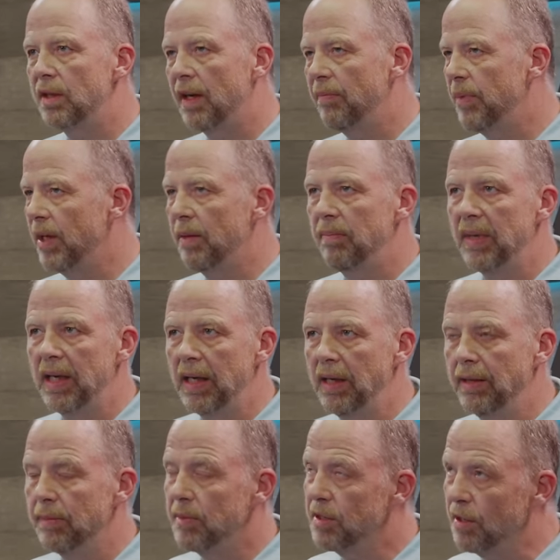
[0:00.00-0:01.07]
I've been in many,
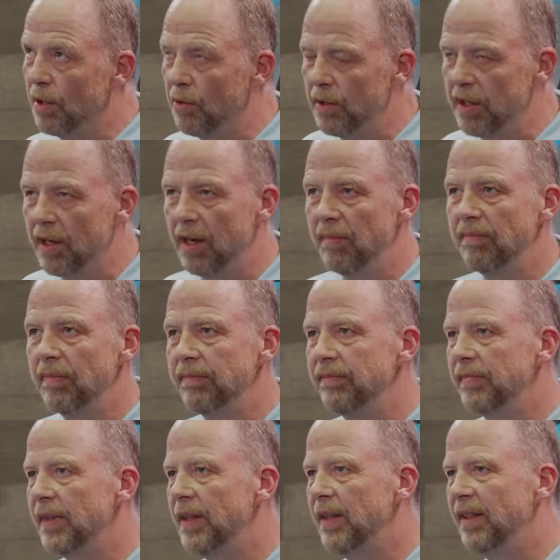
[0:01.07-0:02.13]
the Mosconi Cup,
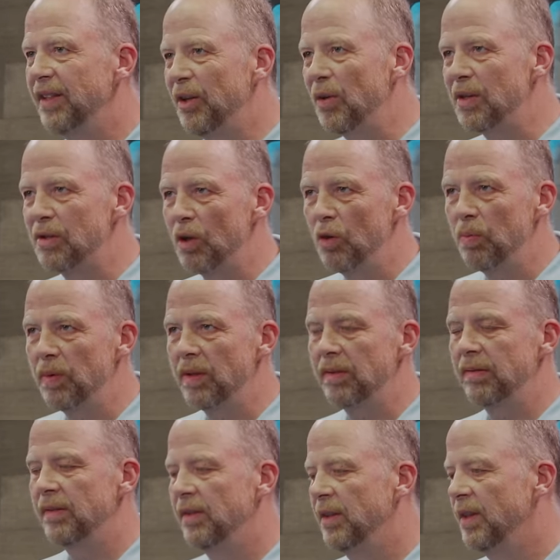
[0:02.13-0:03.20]
U.S.
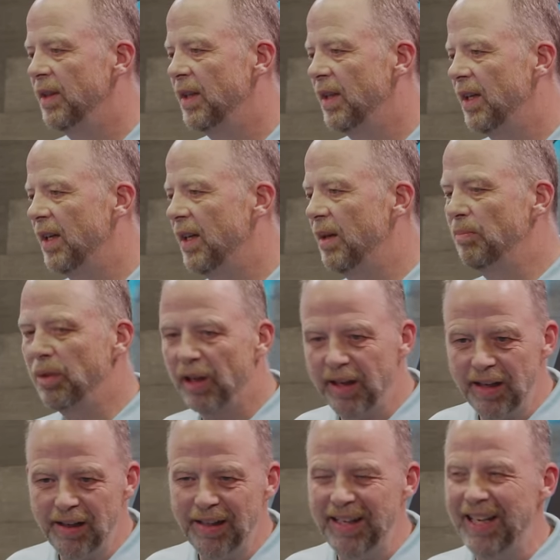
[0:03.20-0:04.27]
Open, plenty
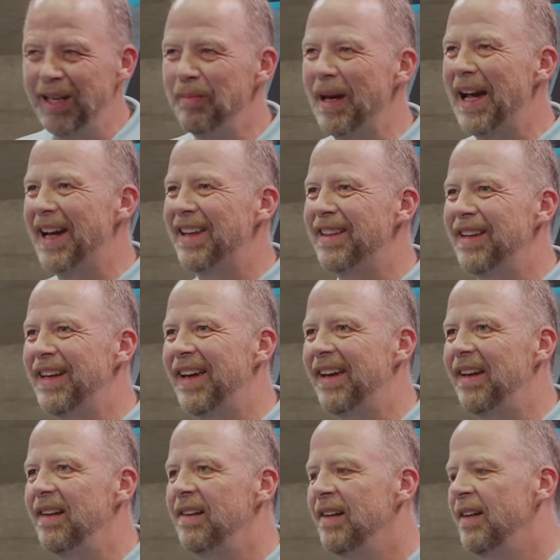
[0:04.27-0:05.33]
of league back in the
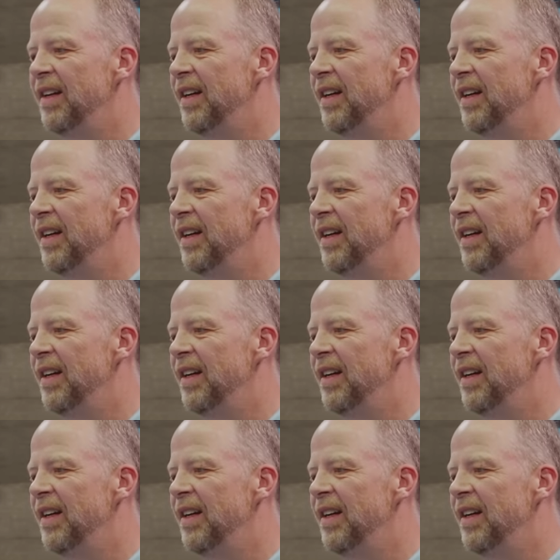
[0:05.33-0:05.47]
day.